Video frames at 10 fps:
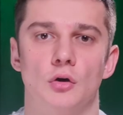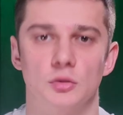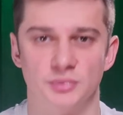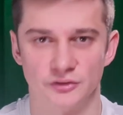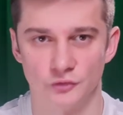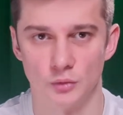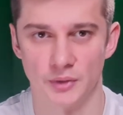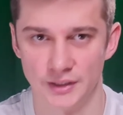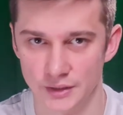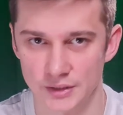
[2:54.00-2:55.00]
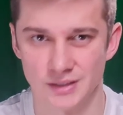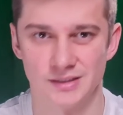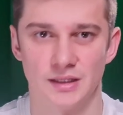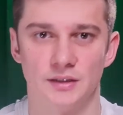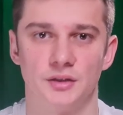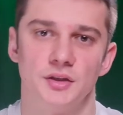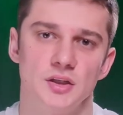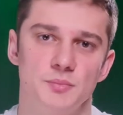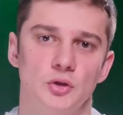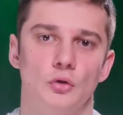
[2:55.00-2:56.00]
on Platform X that
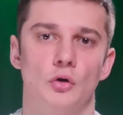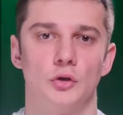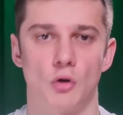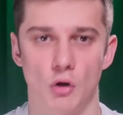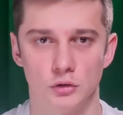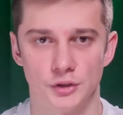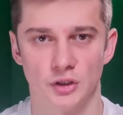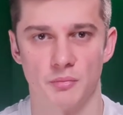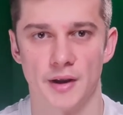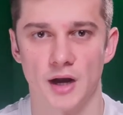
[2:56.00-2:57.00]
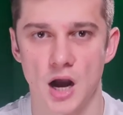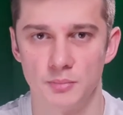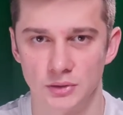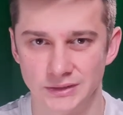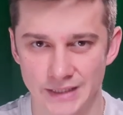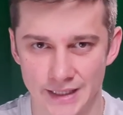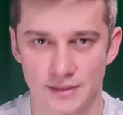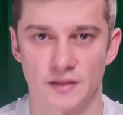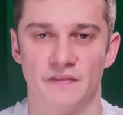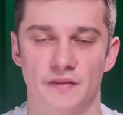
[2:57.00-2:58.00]
his Bitcoin holding make up
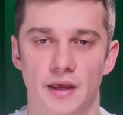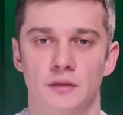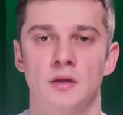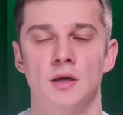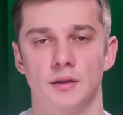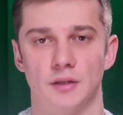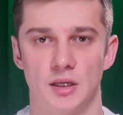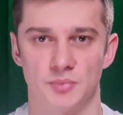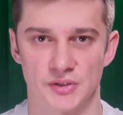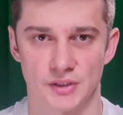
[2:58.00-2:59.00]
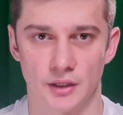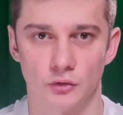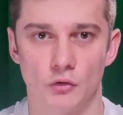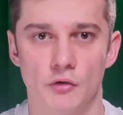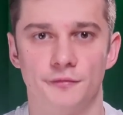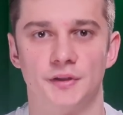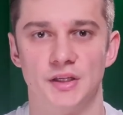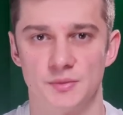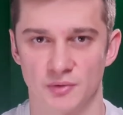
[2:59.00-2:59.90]
less than 10% of his